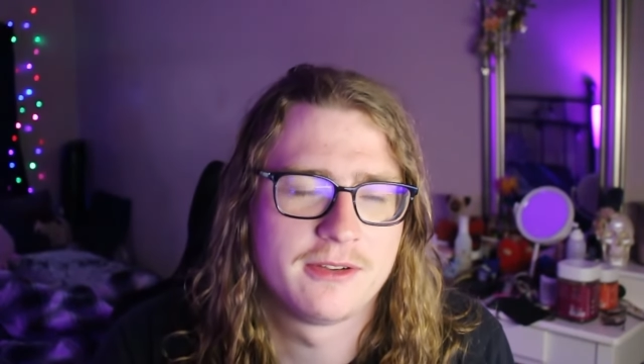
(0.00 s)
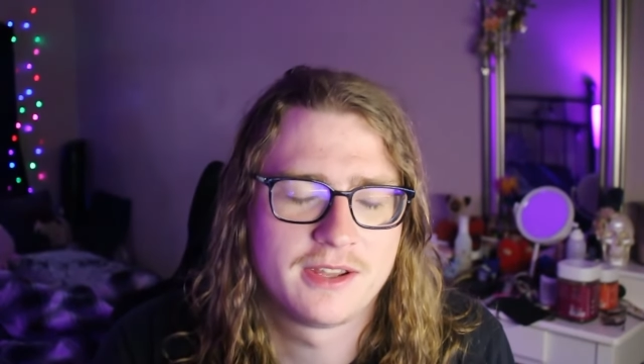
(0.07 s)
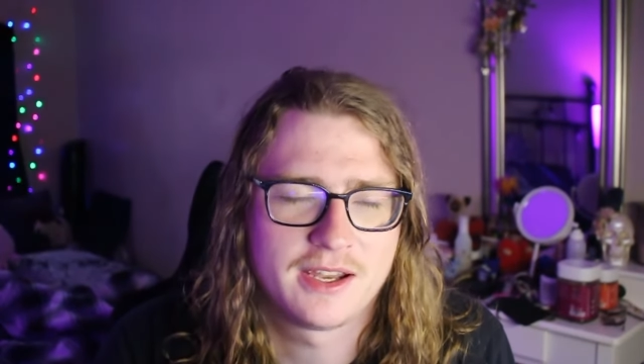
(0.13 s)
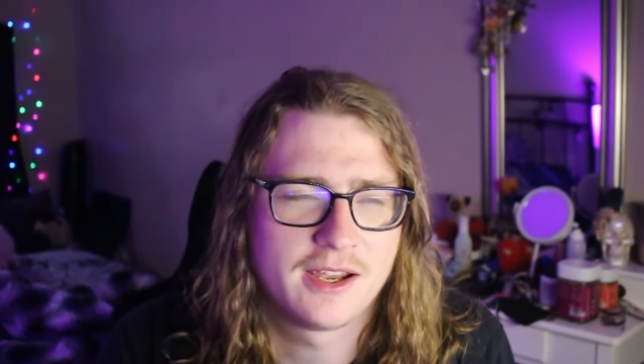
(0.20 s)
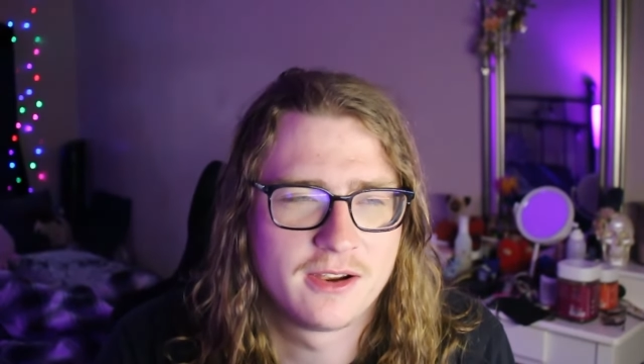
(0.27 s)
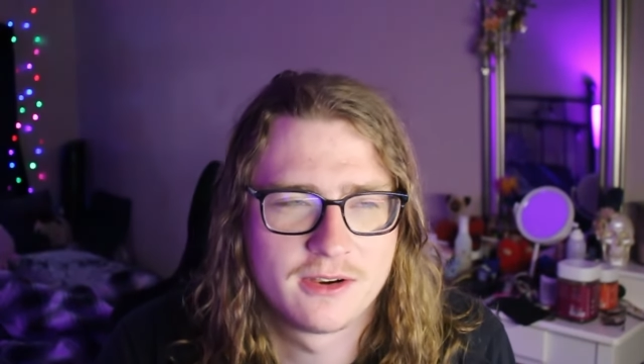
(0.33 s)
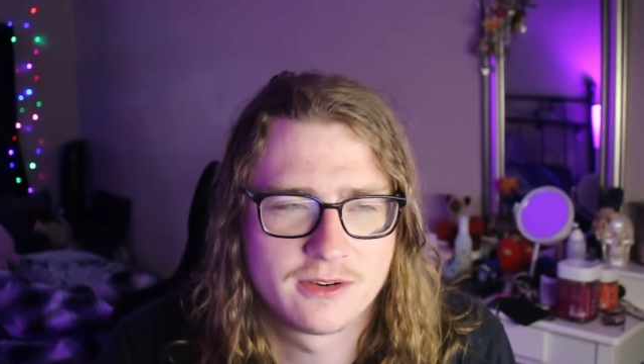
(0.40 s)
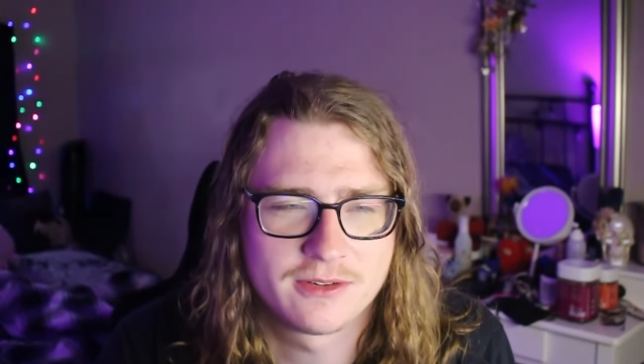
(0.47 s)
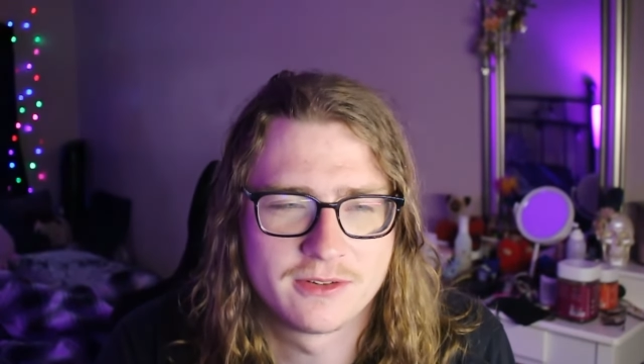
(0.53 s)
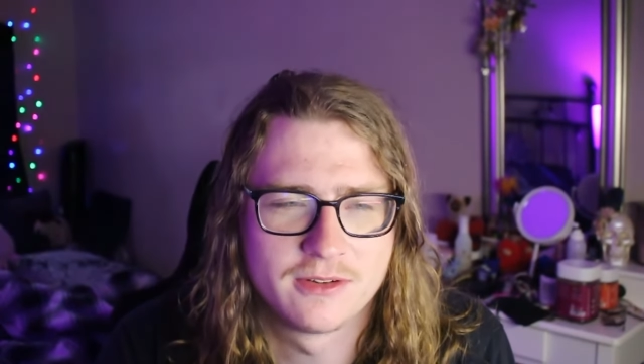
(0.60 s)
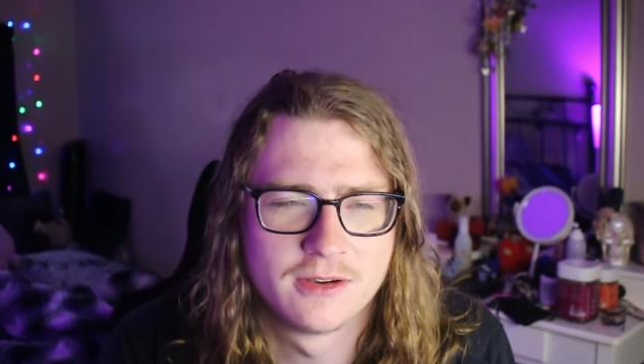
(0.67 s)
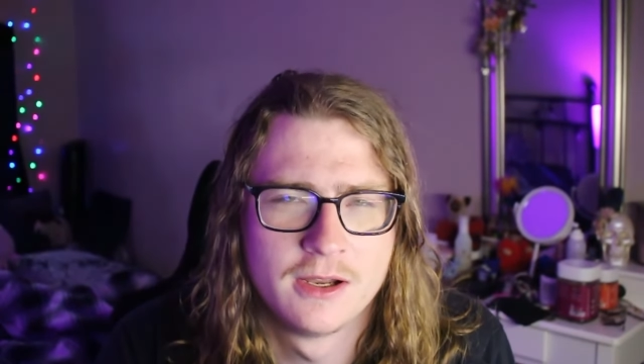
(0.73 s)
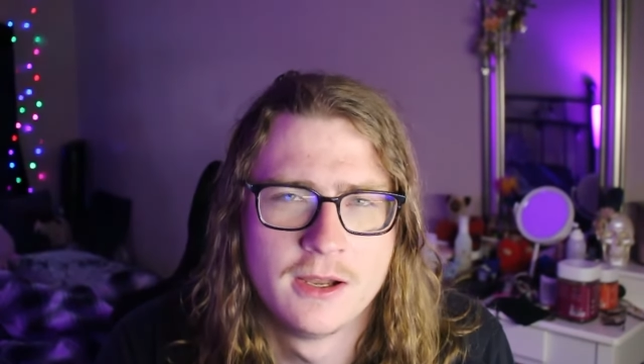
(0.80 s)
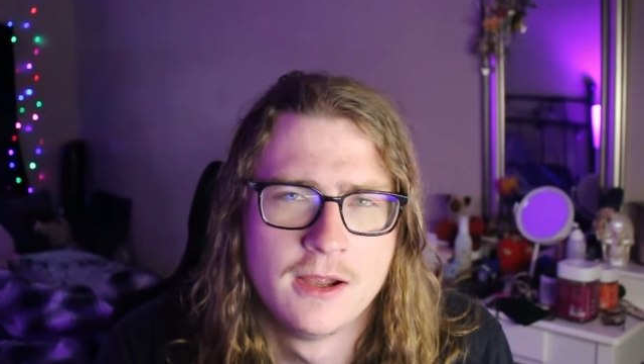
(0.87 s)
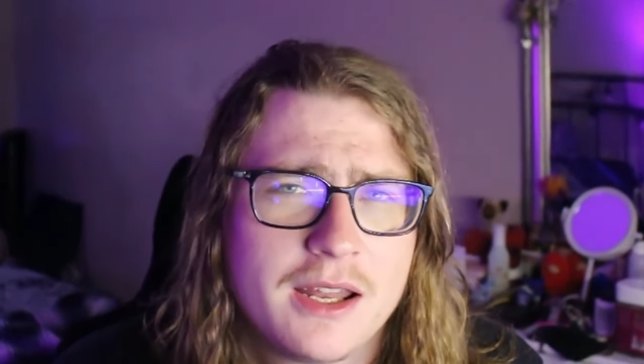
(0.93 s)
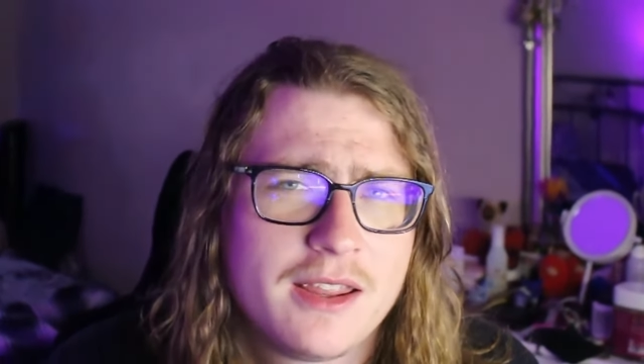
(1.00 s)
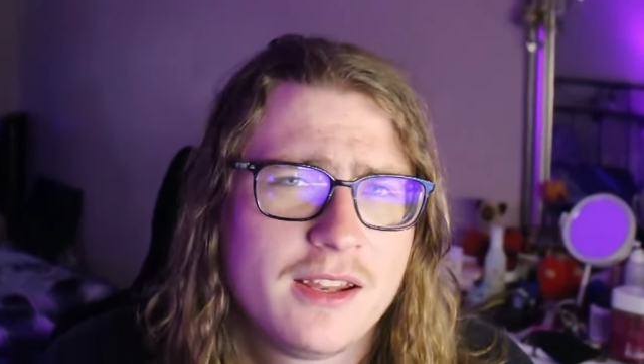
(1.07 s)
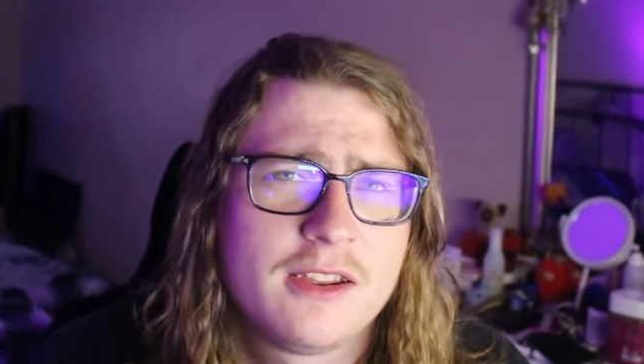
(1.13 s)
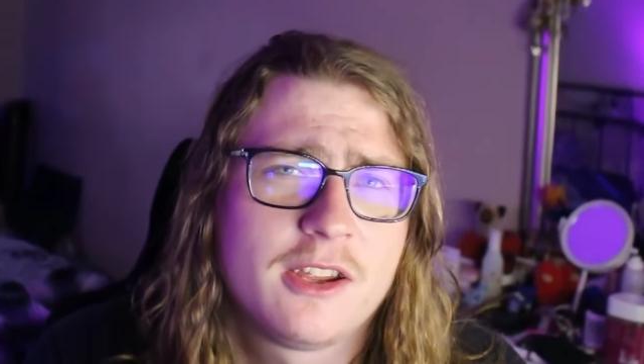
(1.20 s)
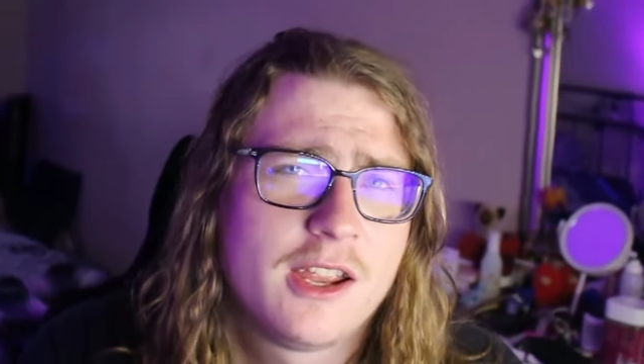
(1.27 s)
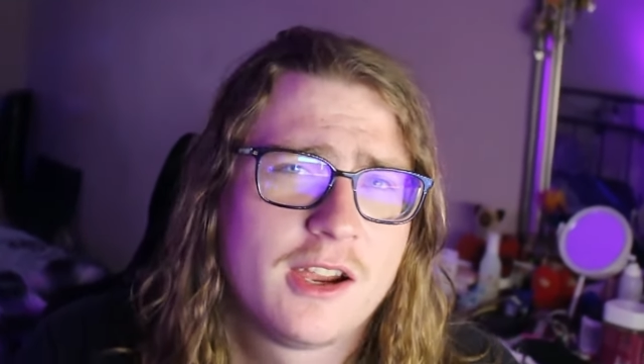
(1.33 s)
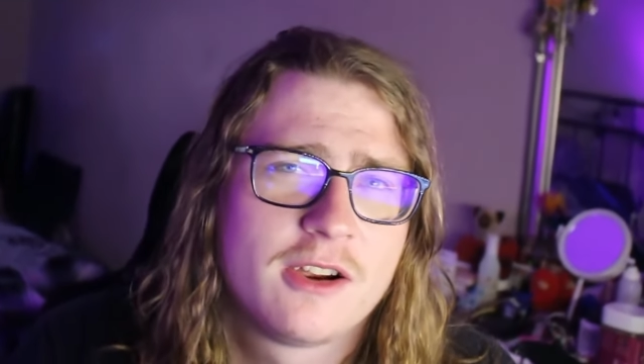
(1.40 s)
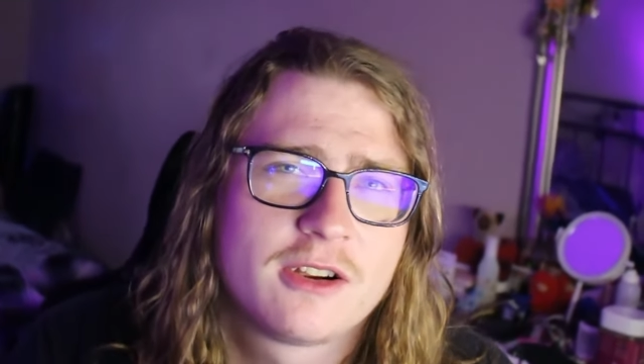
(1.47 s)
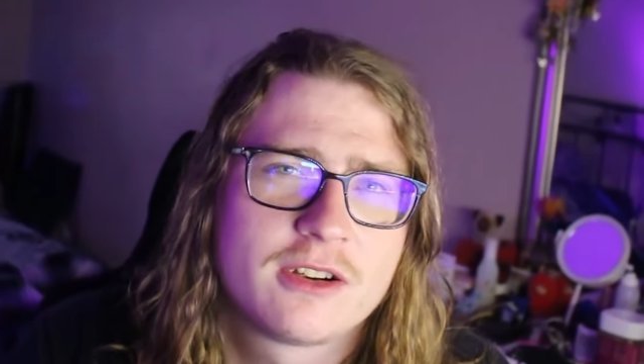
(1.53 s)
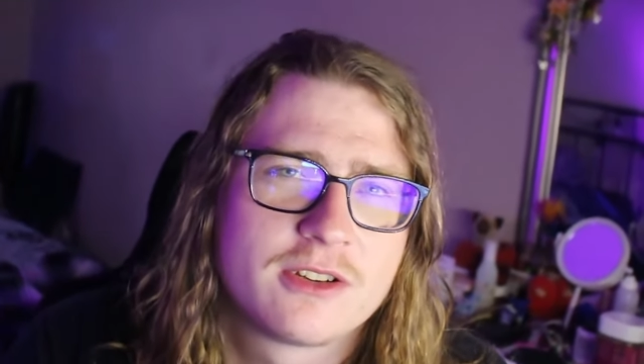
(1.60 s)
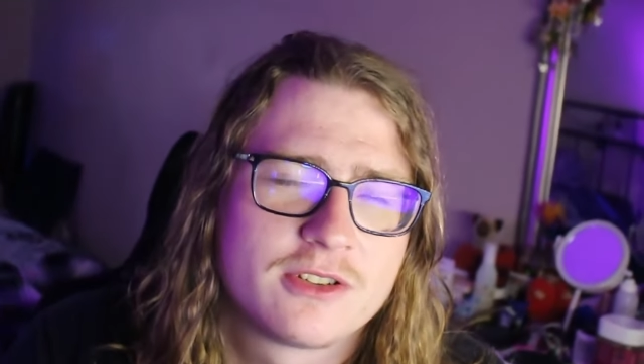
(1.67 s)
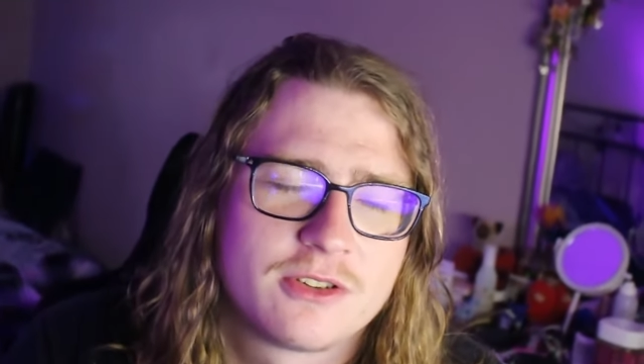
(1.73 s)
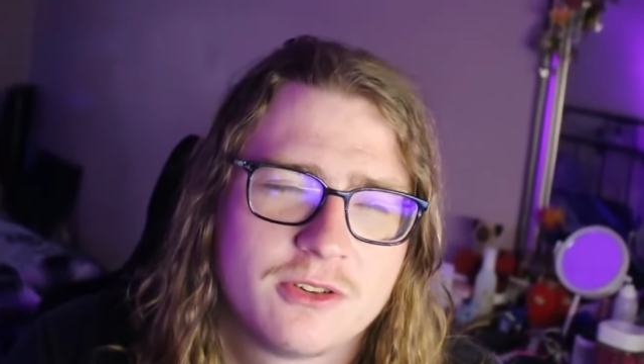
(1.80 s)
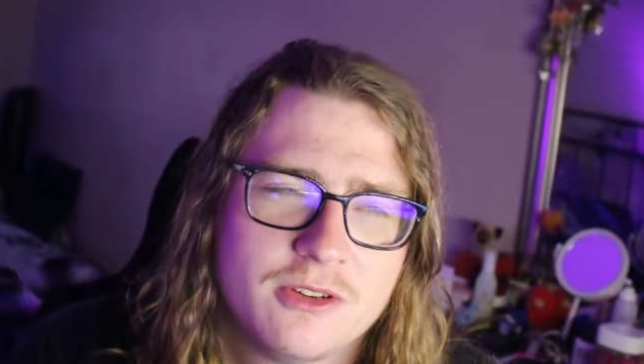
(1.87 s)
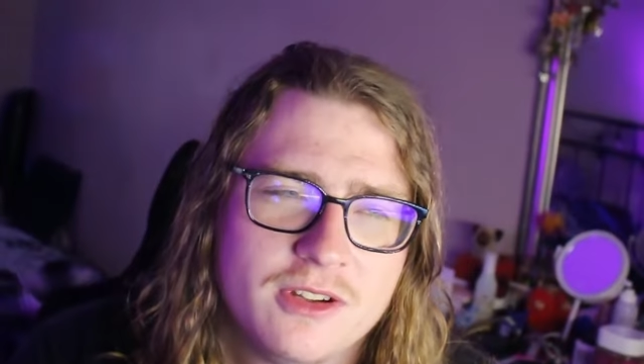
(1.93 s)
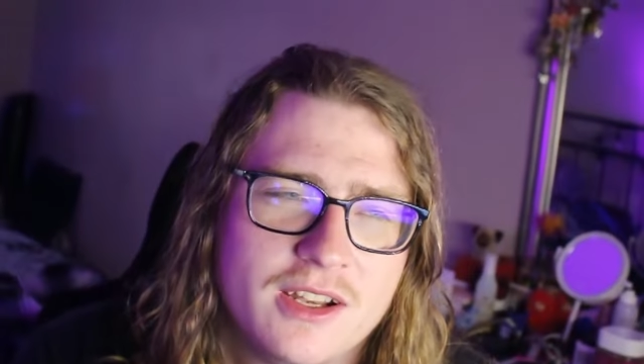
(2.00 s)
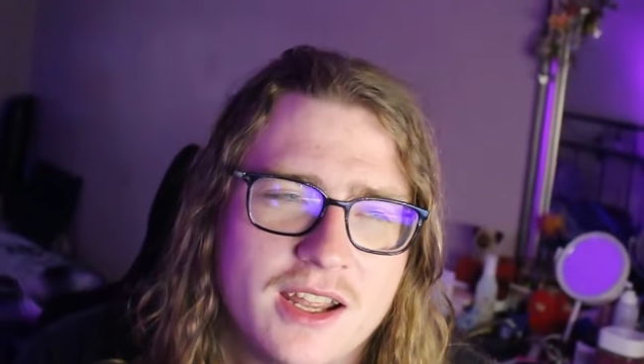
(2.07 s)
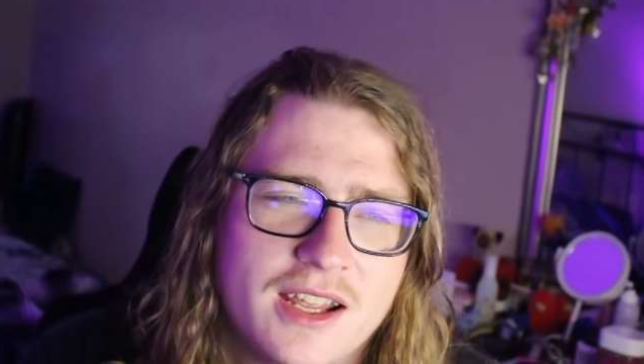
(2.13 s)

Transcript: the character. I think the character's good.